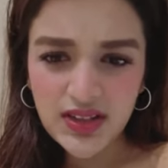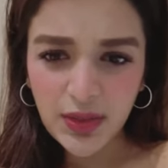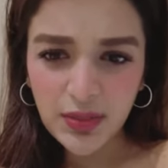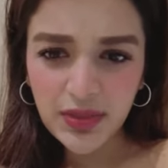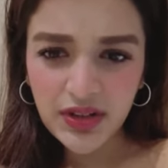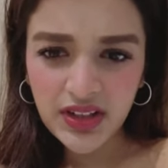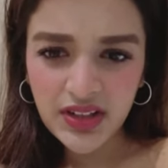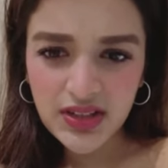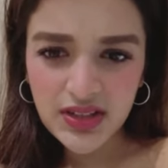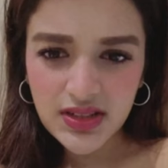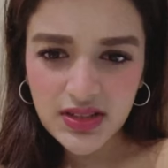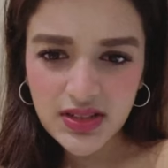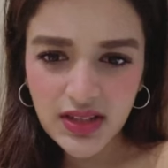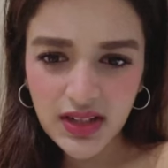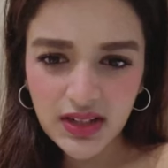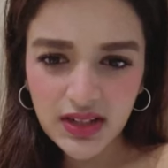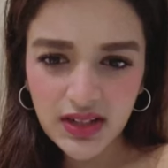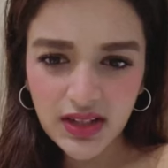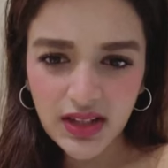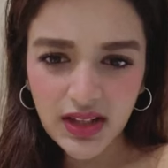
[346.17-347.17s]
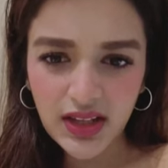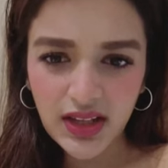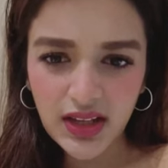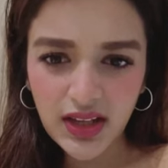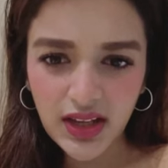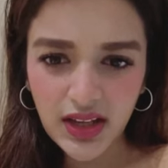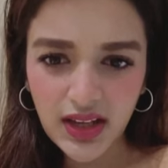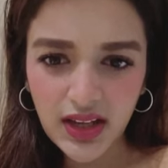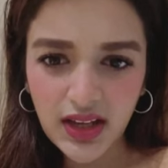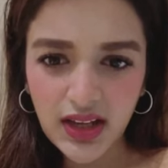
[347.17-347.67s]
Somebody just said they
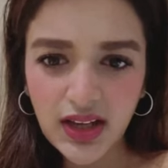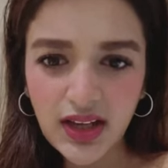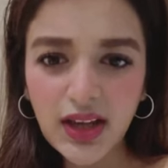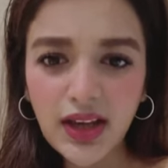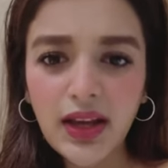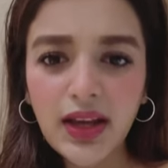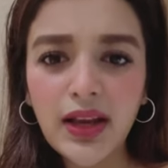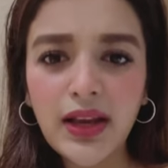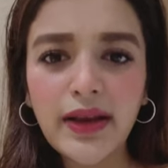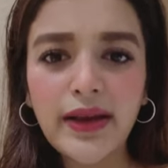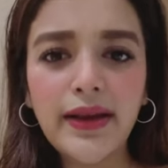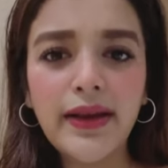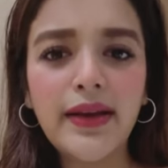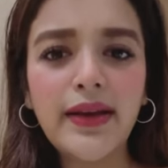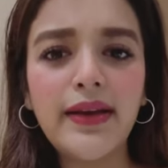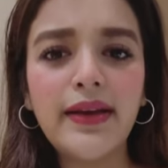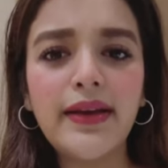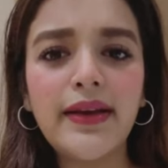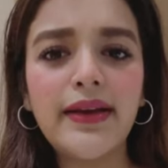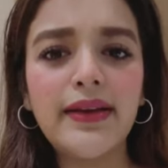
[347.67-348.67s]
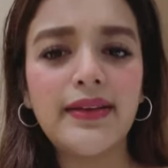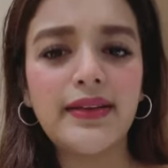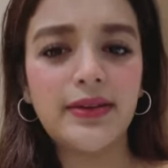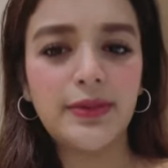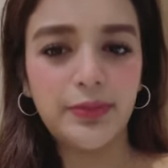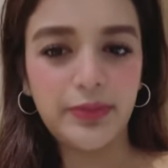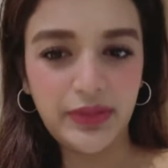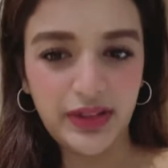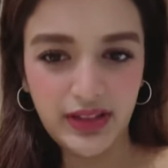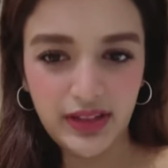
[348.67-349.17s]

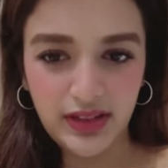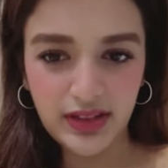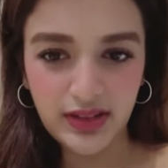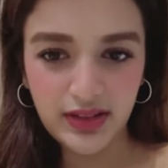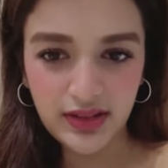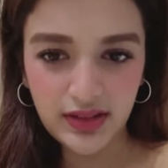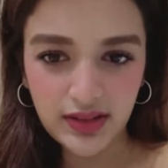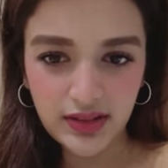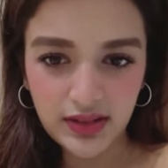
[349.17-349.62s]
hate me.